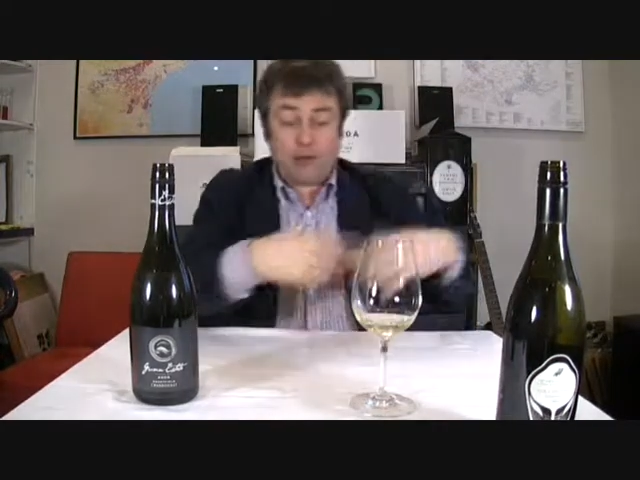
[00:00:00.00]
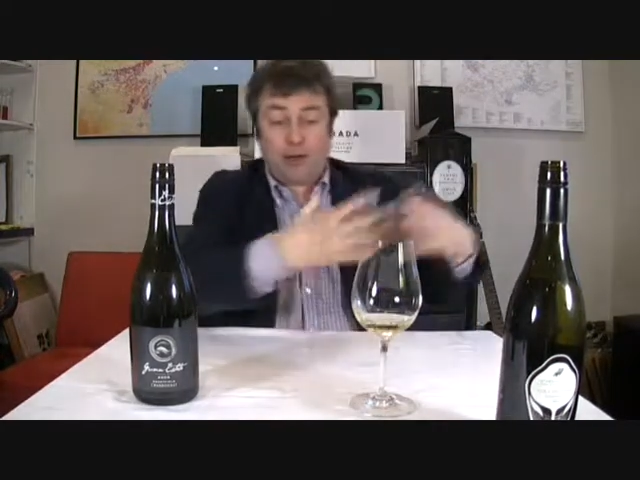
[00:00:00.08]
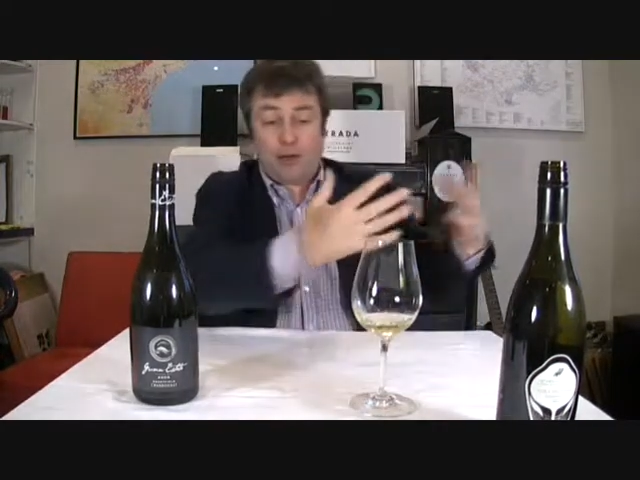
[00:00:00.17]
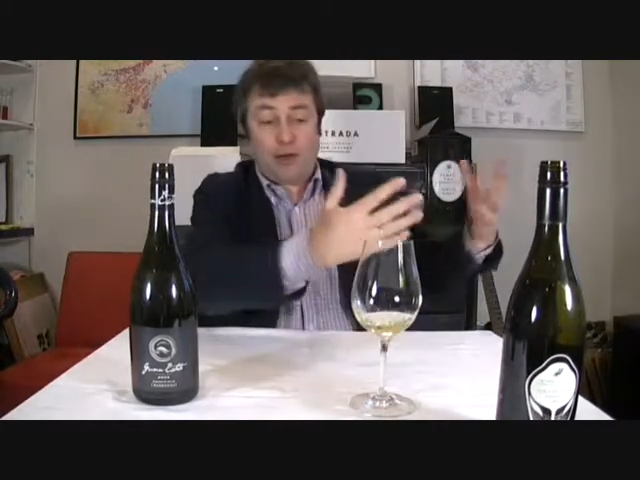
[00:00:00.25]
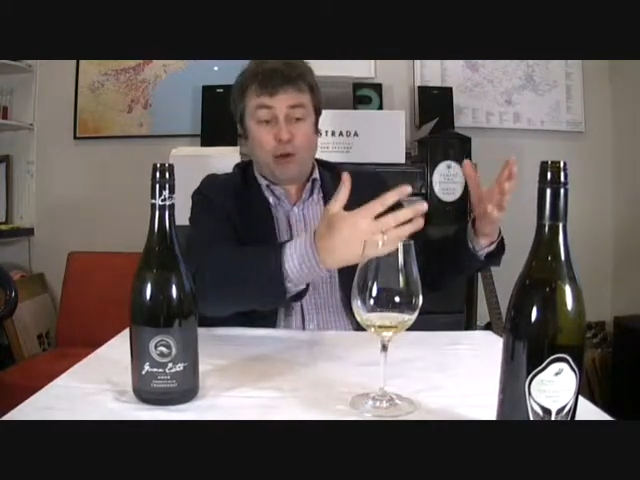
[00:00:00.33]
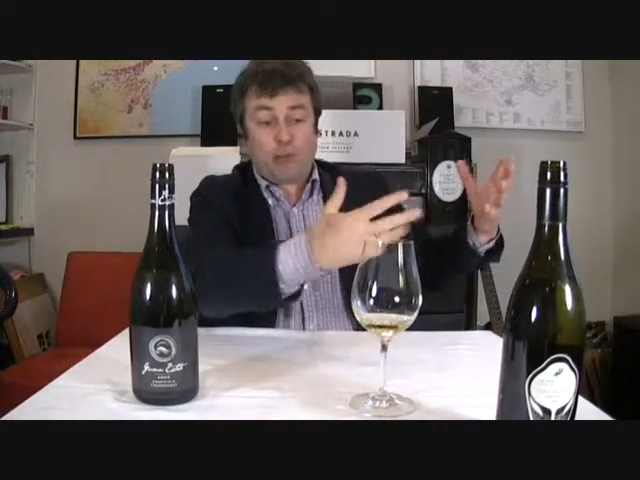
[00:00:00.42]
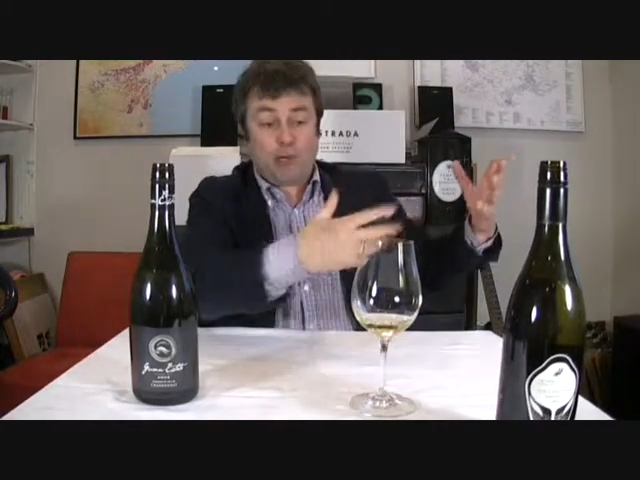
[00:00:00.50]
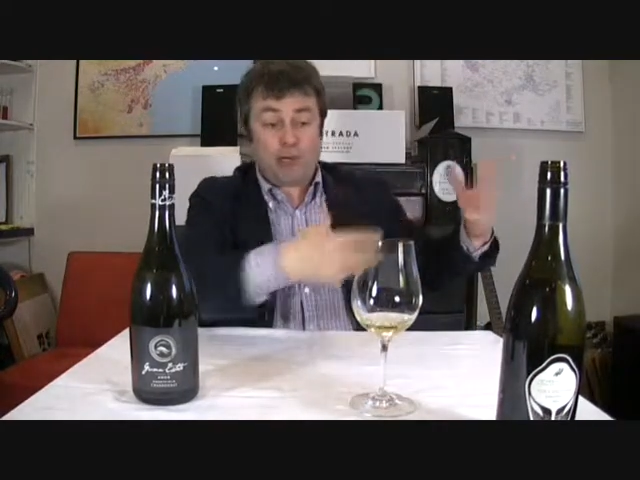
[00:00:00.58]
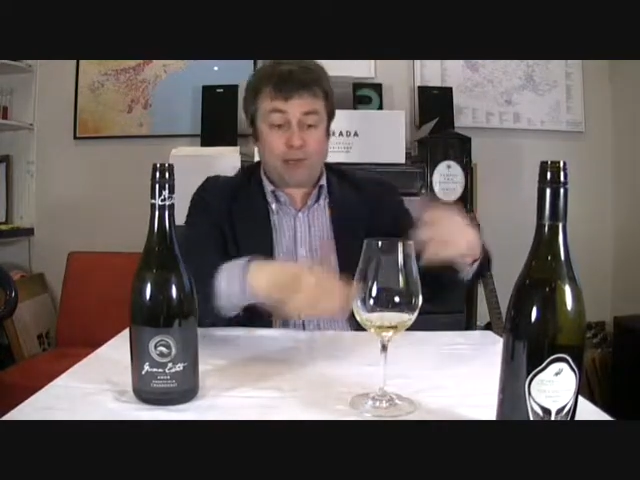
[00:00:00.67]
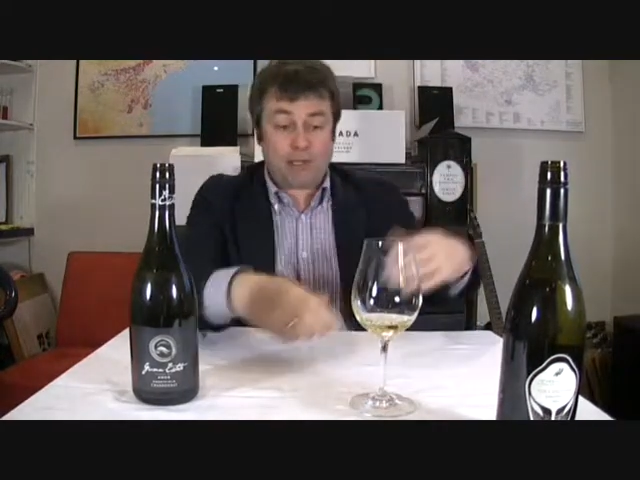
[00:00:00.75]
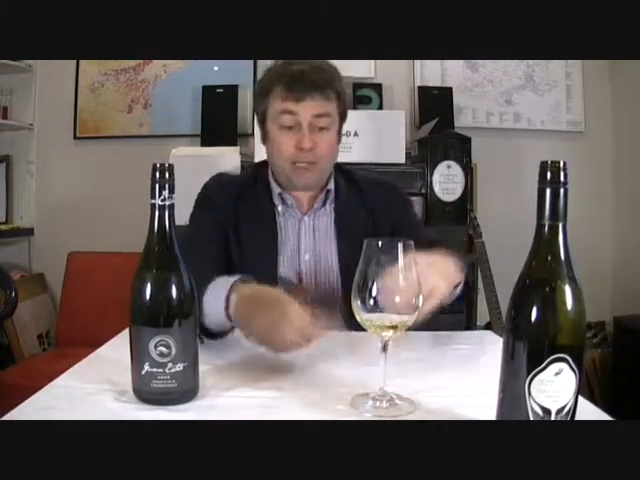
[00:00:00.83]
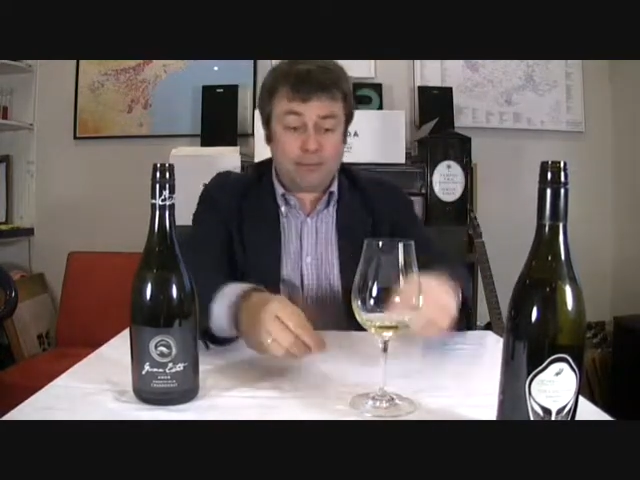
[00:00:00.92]
kind of opening
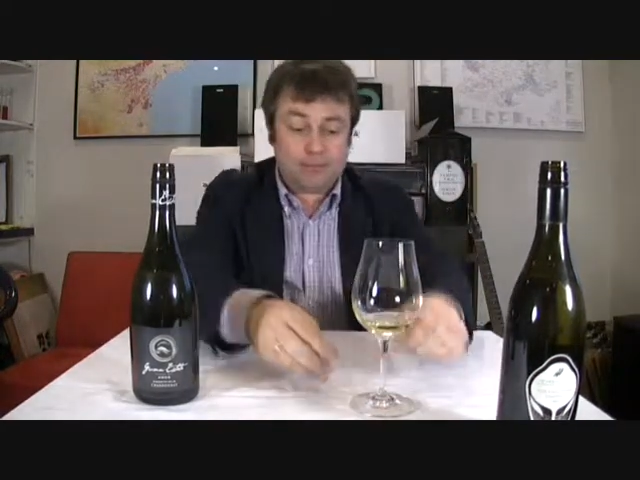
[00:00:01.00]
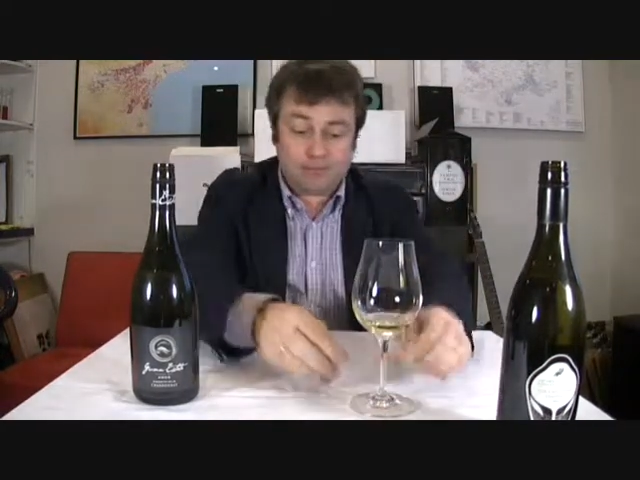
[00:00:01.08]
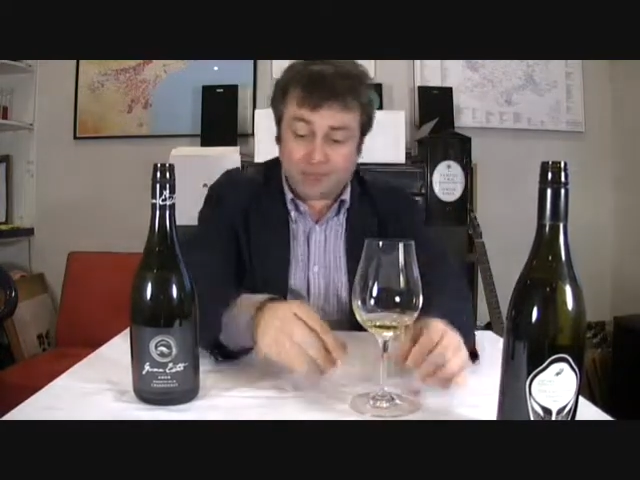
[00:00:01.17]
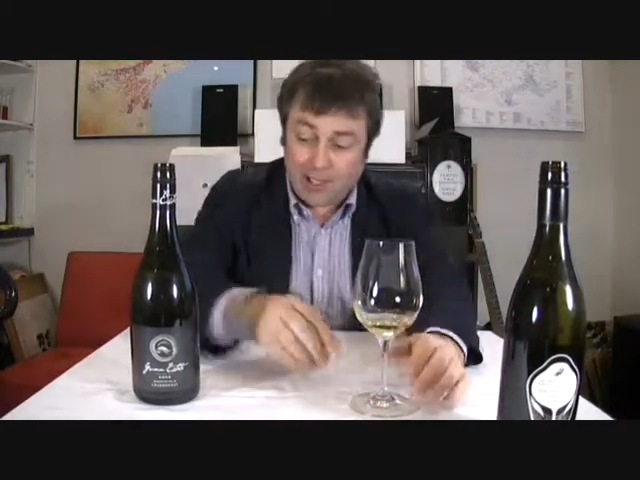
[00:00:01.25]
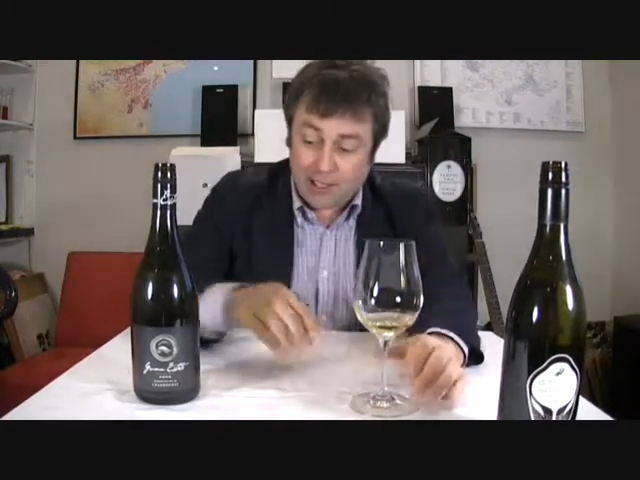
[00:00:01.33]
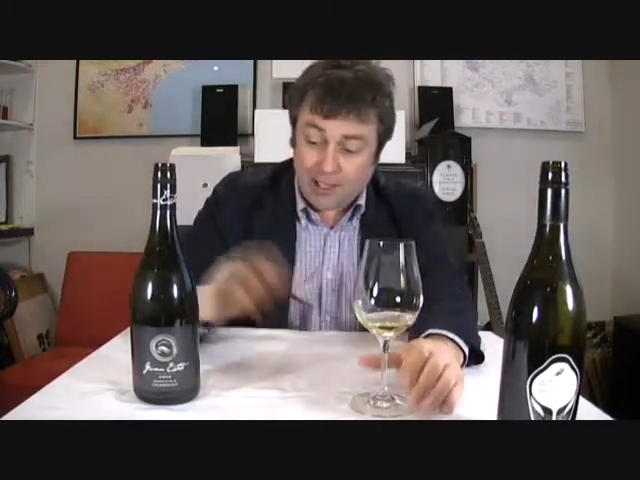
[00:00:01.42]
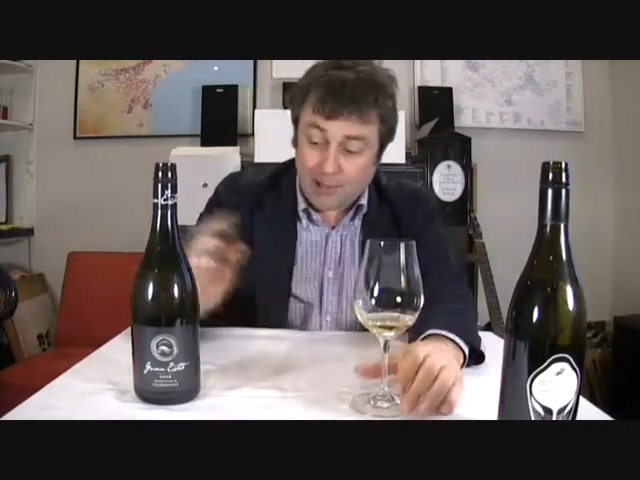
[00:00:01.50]
up again, and